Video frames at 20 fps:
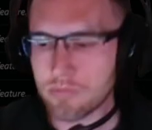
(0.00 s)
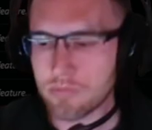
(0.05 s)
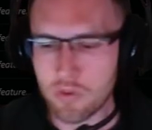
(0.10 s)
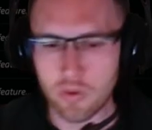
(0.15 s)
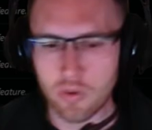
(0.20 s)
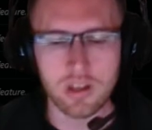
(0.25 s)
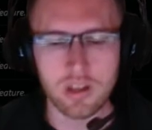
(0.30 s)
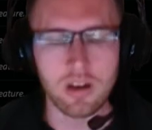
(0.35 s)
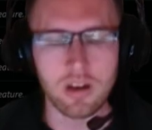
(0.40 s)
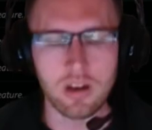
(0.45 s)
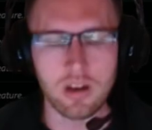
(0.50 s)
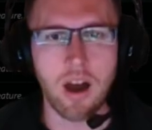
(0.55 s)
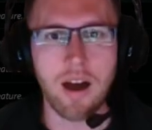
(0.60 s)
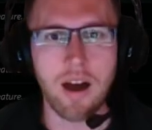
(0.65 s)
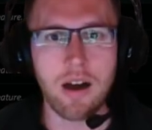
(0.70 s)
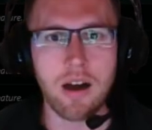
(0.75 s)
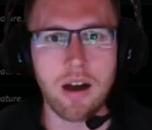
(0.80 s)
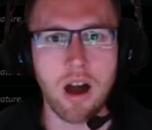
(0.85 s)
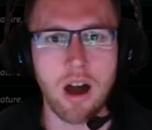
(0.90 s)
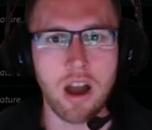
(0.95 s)
So here
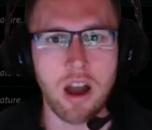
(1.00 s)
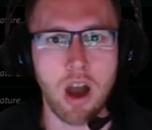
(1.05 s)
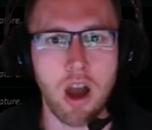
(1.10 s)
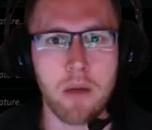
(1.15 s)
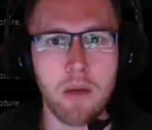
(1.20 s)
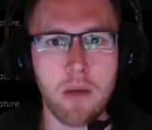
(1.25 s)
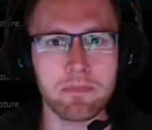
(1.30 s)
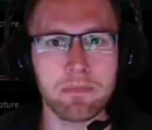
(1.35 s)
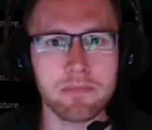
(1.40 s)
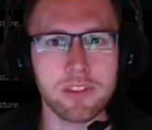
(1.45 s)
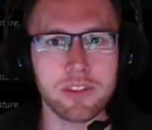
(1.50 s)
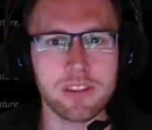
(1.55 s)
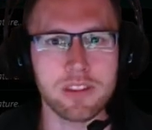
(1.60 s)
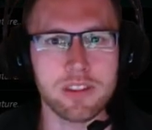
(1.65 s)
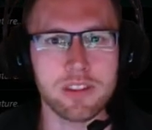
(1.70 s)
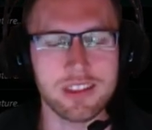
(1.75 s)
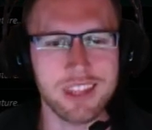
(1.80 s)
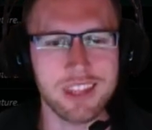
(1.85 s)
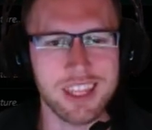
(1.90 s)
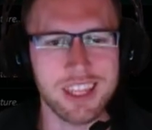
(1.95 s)
I am,
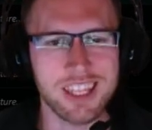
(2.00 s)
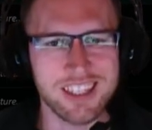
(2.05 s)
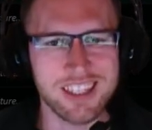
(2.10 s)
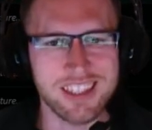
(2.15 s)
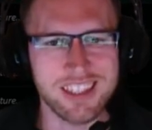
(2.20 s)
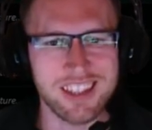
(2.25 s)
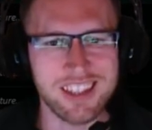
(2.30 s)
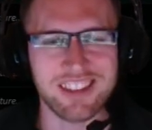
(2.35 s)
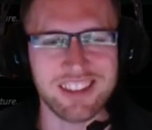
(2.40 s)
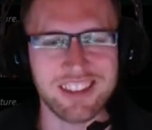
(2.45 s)
this